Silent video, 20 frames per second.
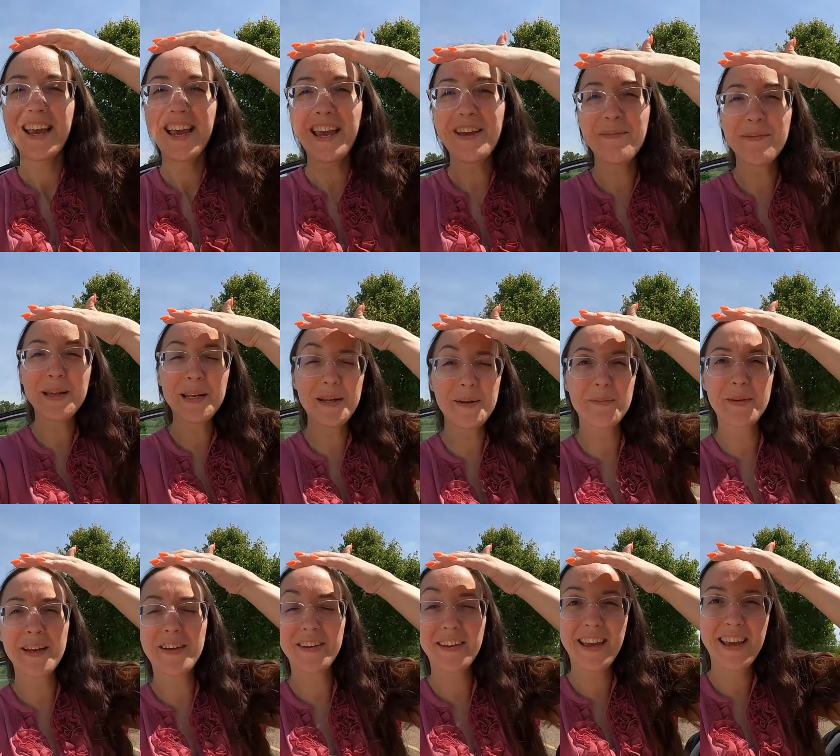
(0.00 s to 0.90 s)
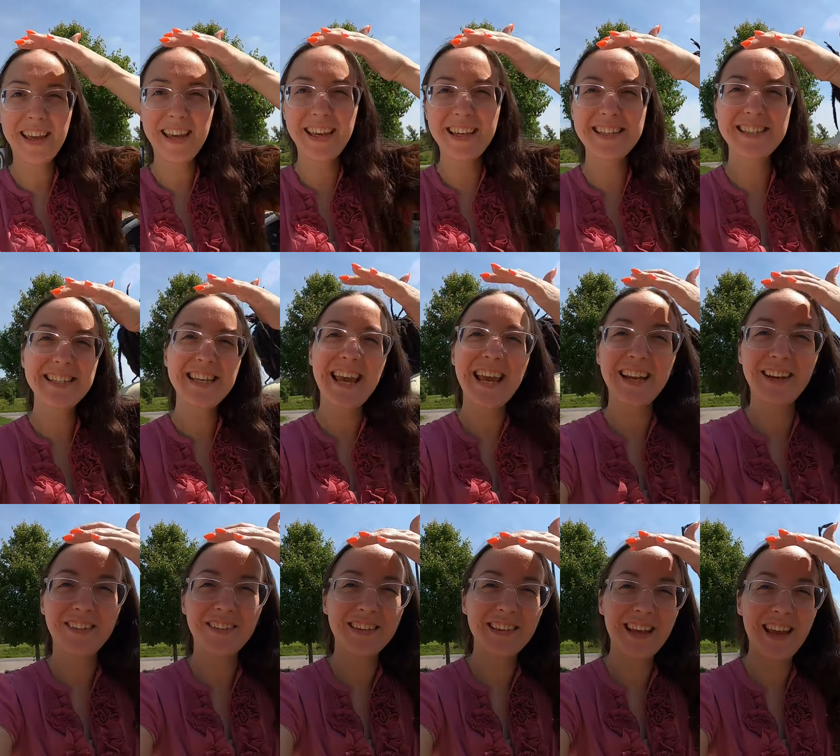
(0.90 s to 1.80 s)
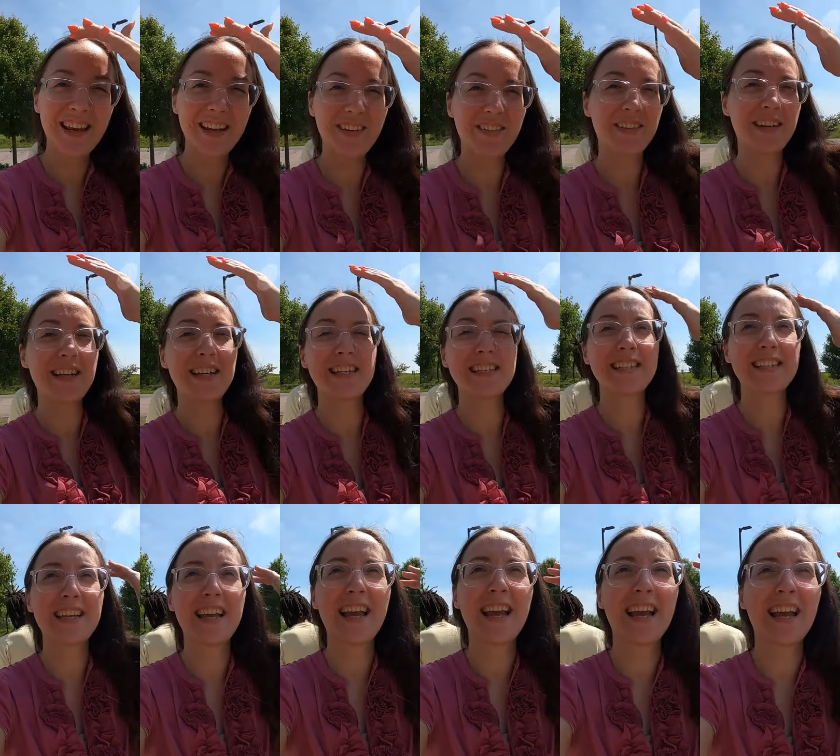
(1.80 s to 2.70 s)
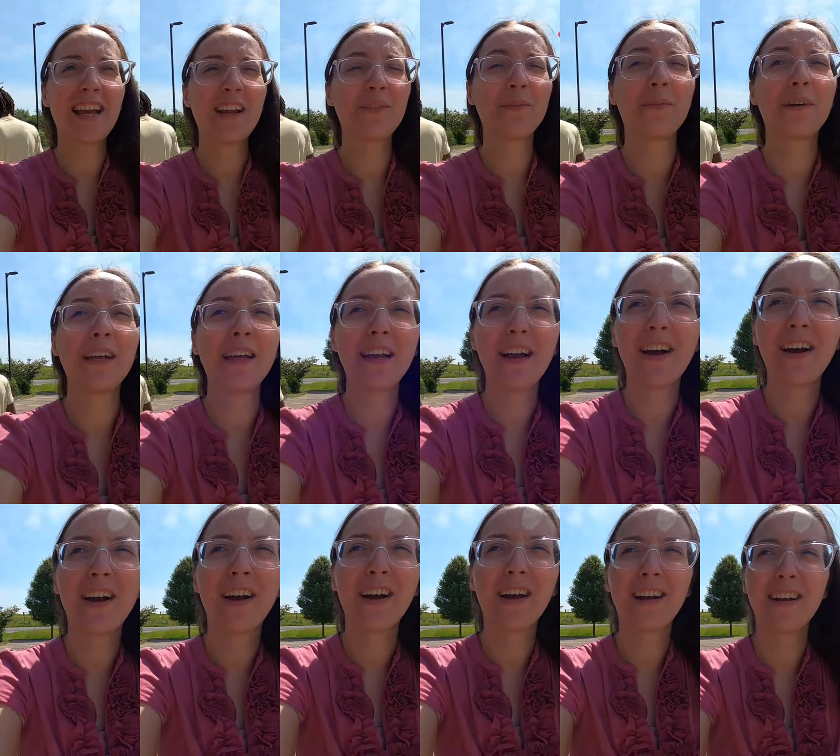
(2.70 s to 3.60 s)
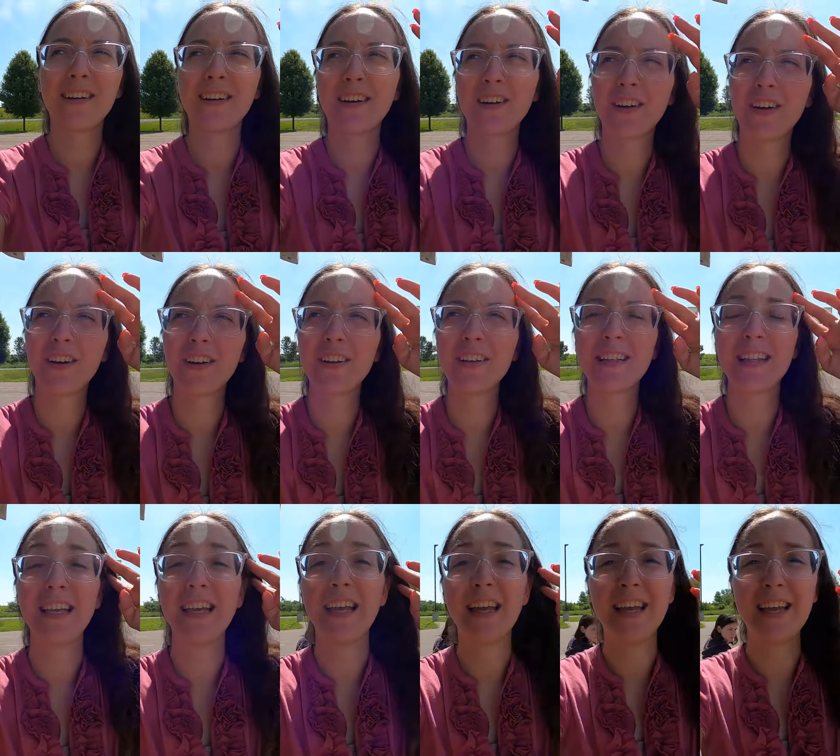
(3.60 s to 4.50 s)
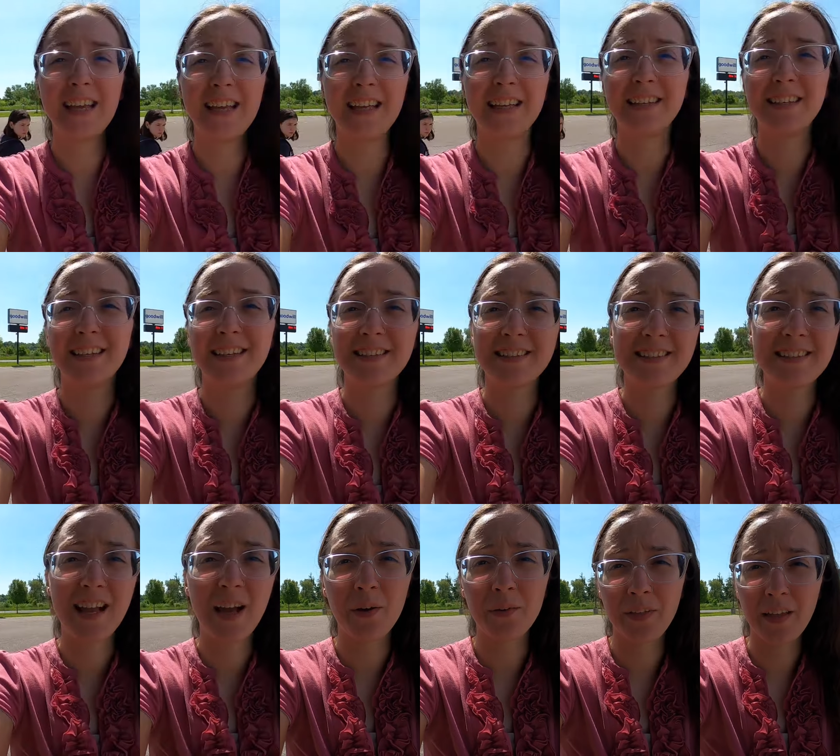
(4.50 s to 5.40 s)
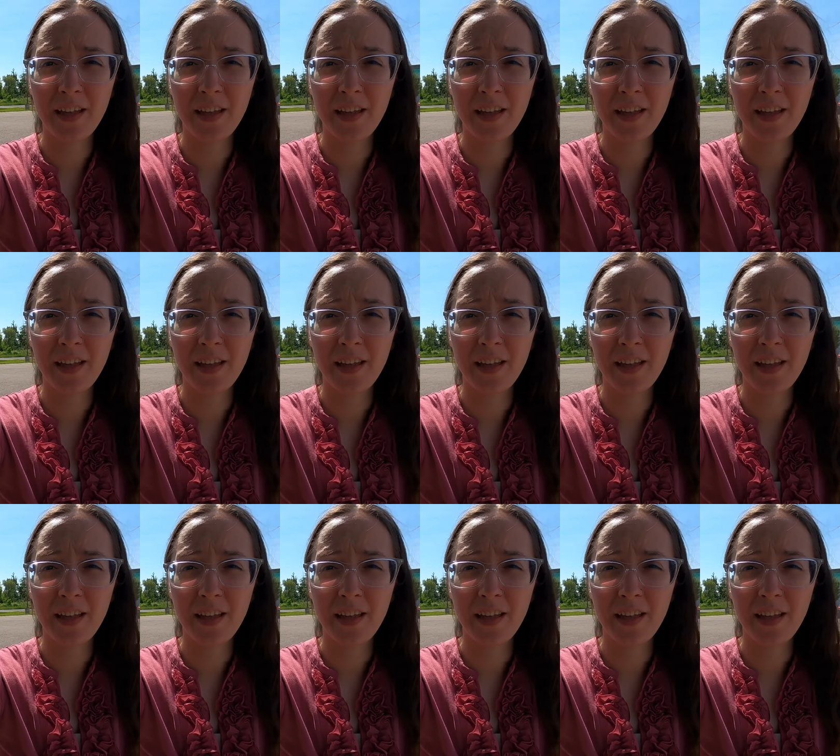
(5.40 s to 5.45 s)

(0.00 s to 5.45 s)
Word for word: Hey Media Mail Gang, it's Katey with Katey Reads and we are currently in South